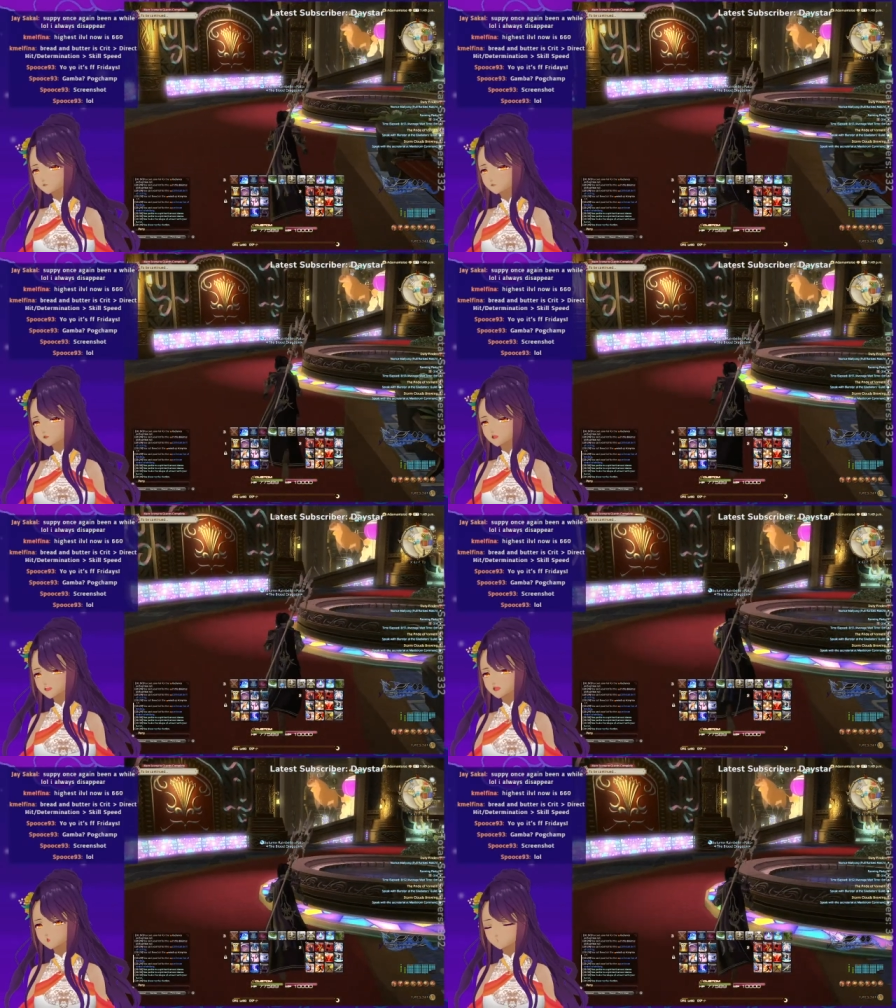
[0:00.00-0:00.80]
You
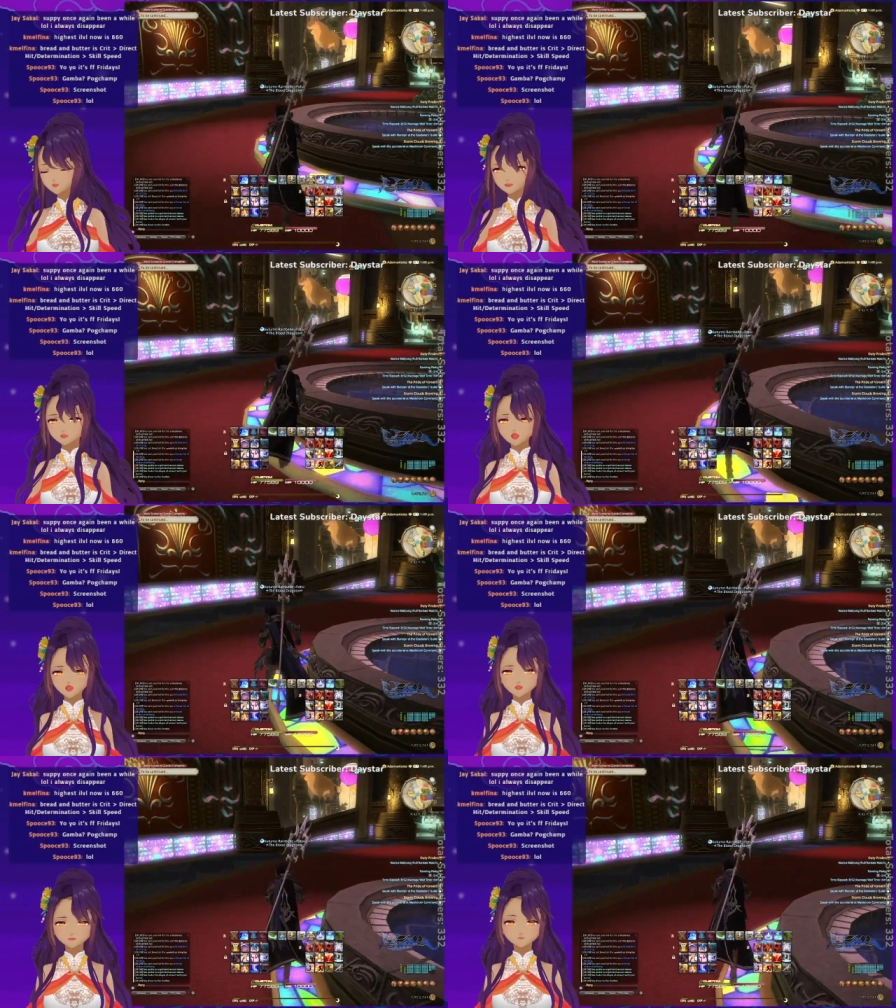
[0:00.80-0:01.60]
can't do that without
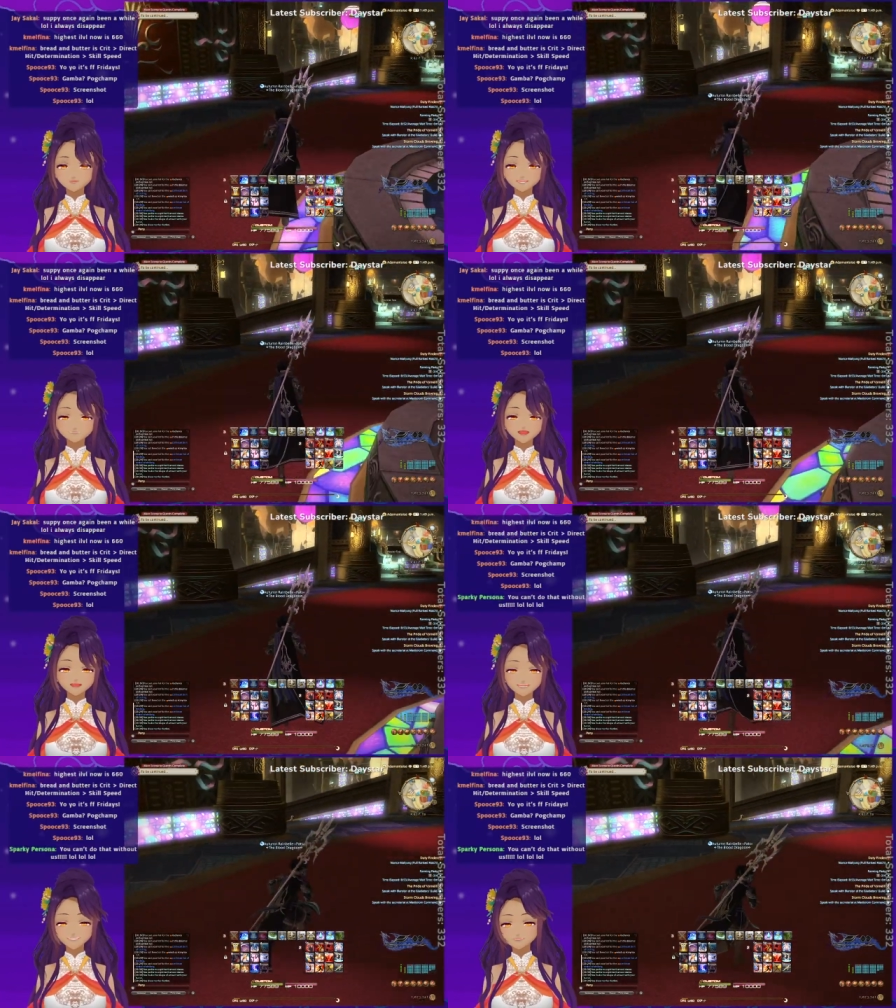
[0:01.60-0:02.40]
us. Yes, I
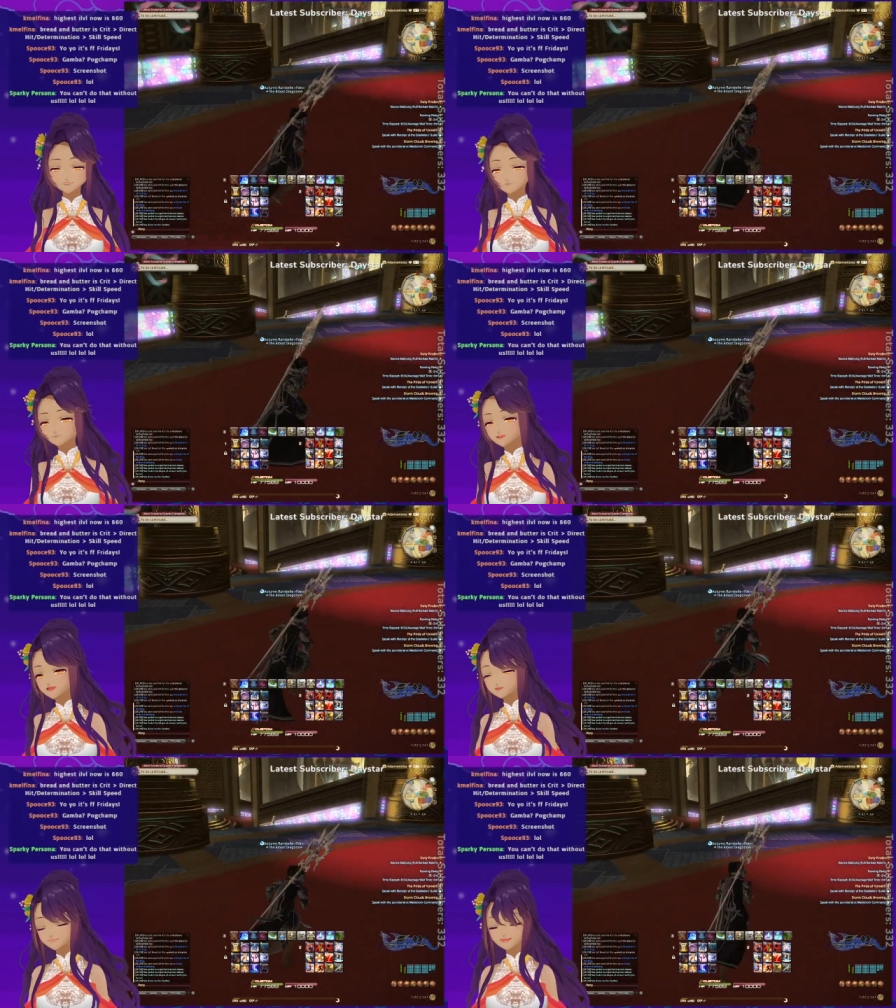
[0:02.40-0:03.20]
can! What are
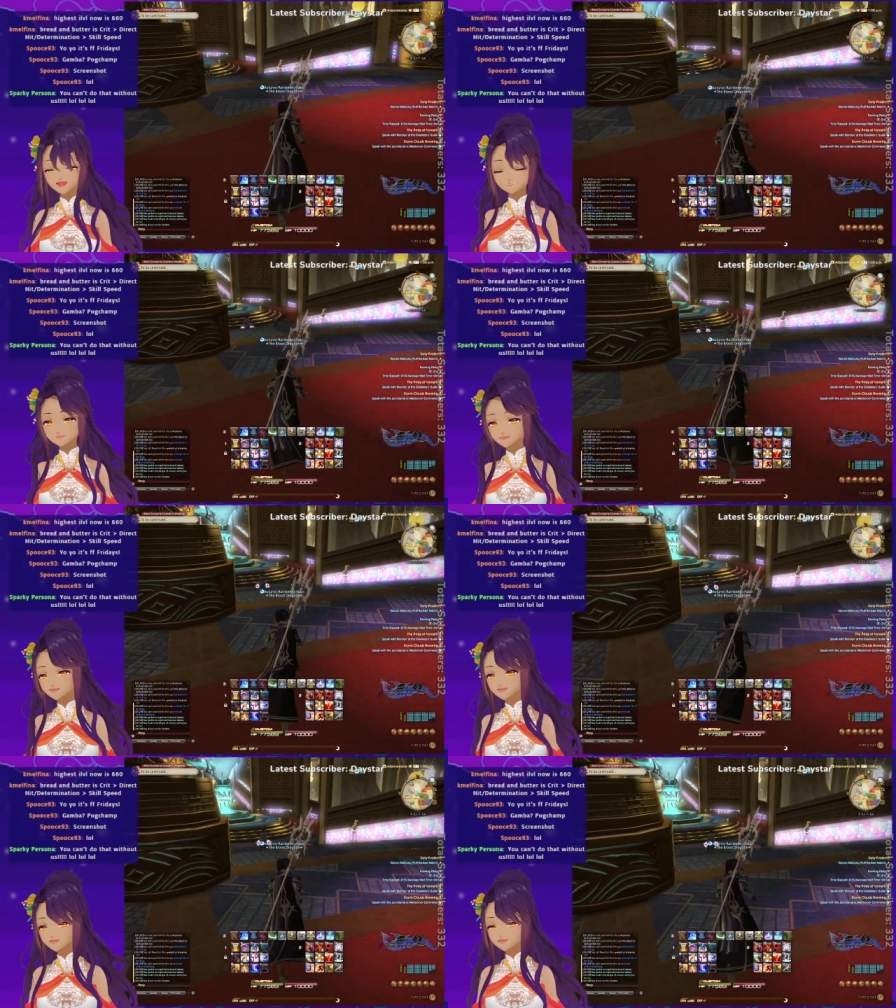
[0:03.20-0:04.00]
you talking about,
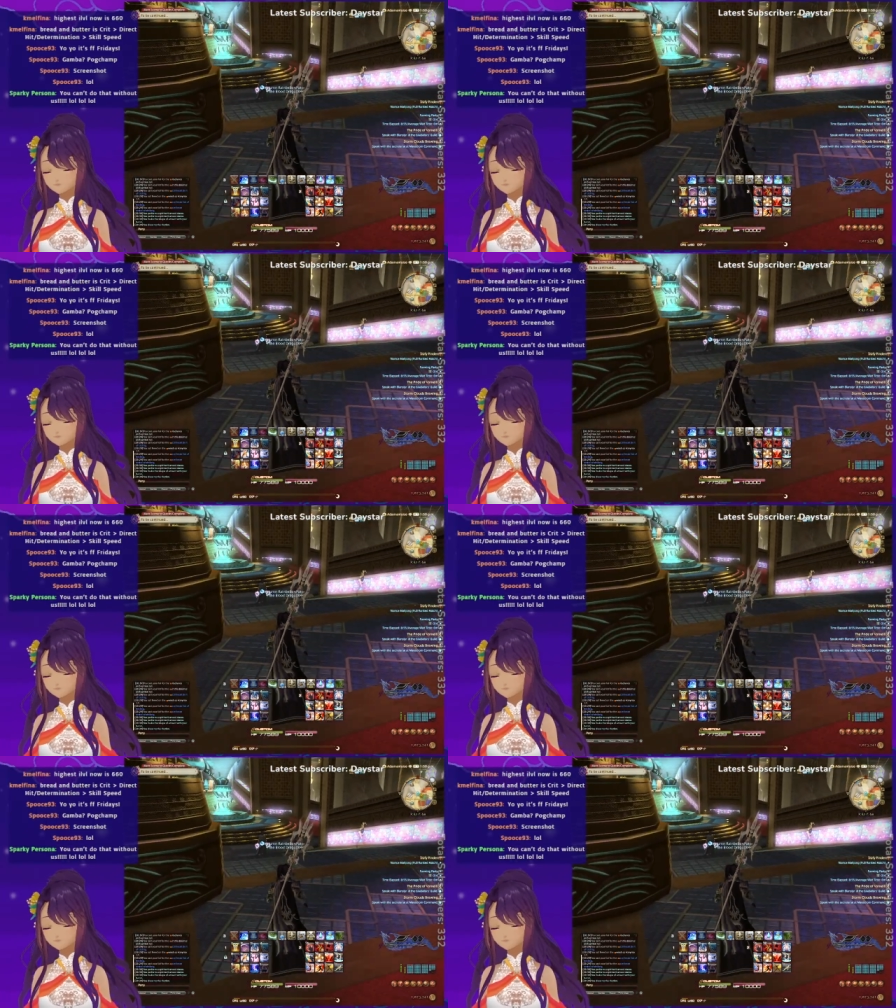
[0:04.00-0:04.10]
Sparky?